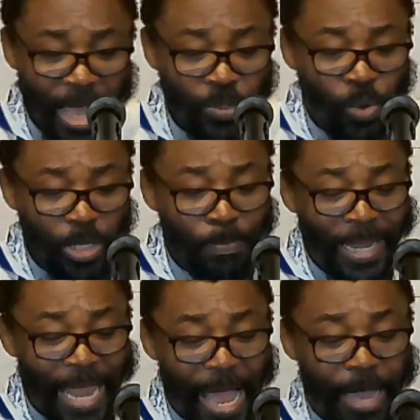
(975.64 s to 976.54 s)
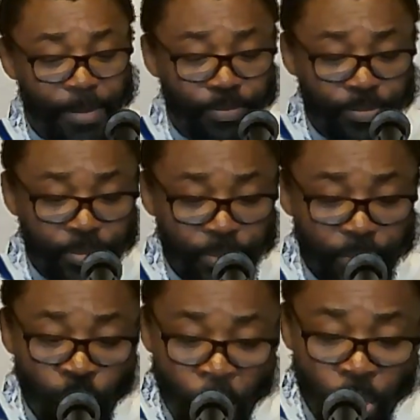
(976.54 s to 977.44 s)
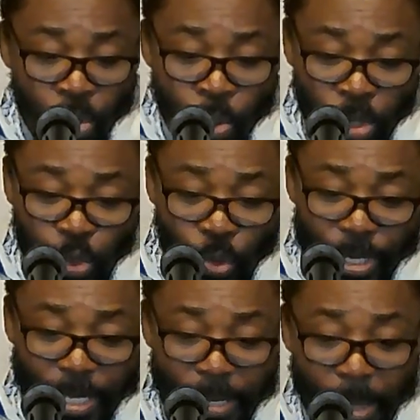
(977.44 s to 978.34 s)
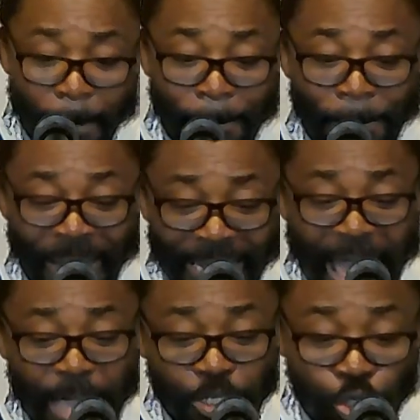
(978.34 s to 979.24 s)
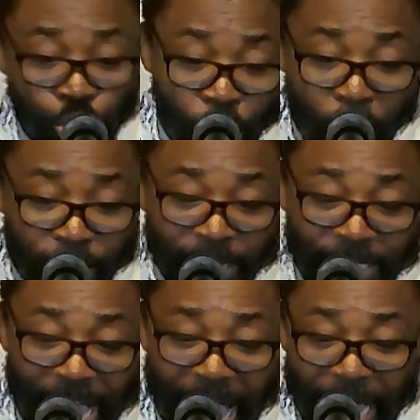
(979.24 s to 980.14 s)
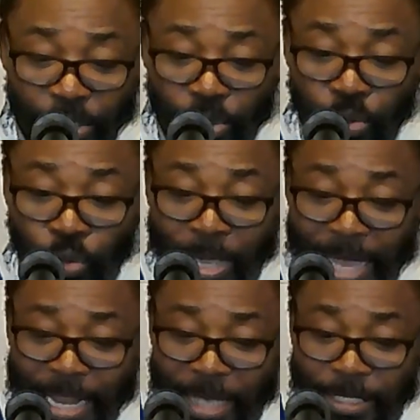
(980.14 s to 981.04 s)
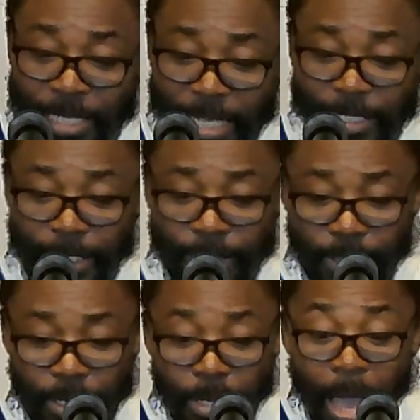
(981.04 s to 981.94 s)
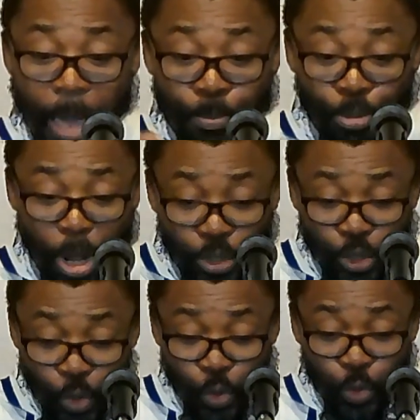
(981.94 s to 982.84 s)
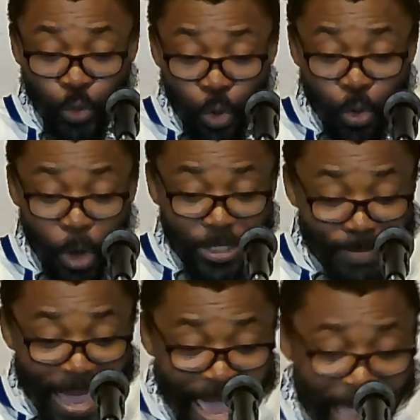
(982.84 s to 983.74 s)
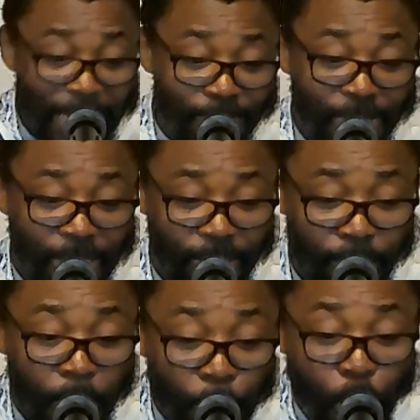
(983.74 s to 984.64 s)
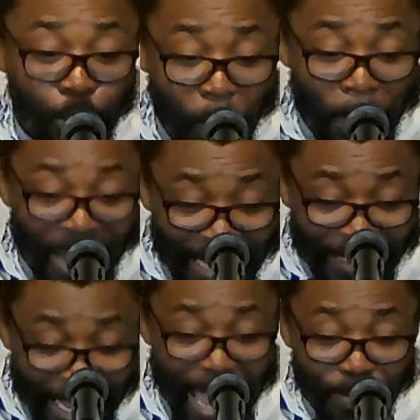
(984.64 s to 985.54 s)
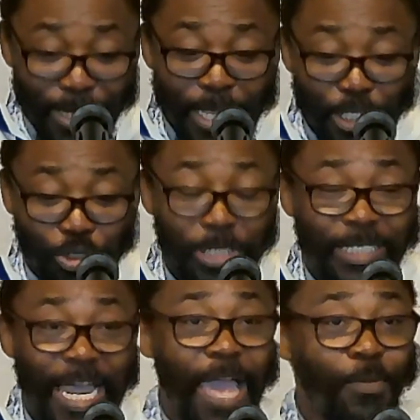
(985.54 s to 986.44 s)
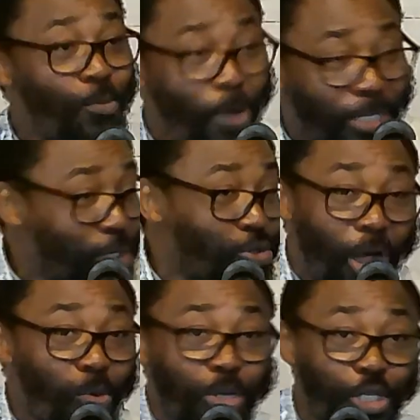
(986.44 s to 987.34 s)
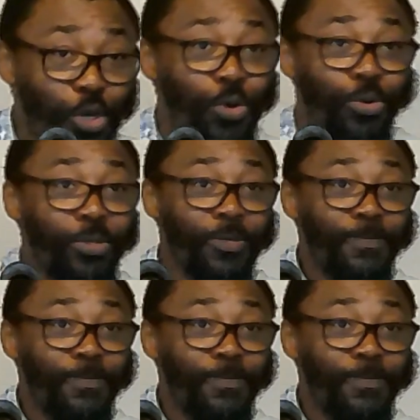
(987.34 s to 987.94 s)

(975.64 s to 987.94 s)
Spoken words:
what Balaam was doing, Balak struck his hand together, stating, I brought you to cause my enemy, but you blessed them these 3 times. What is wrong with you?